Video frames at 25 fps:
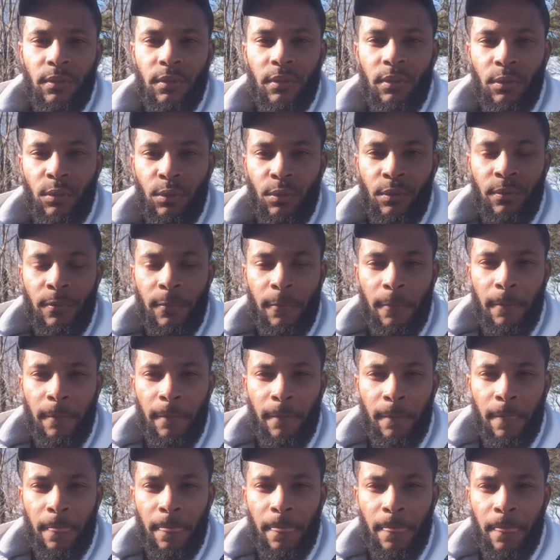
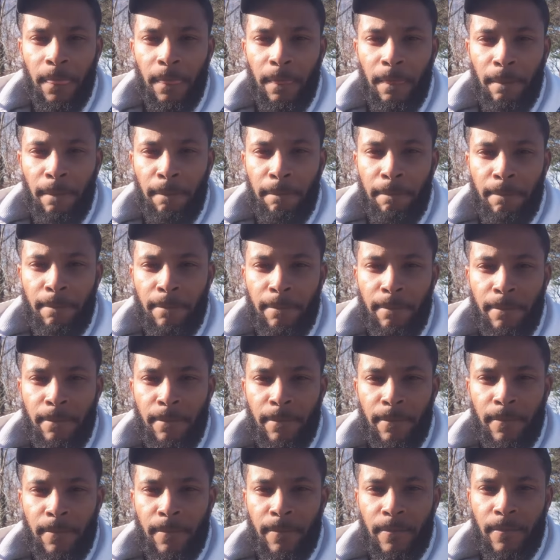
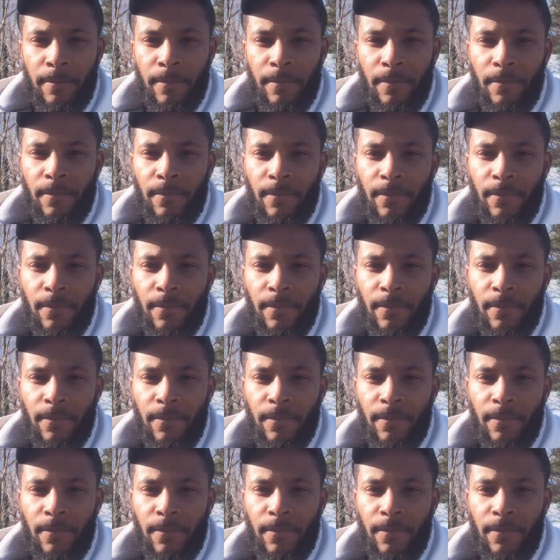Nothing is said.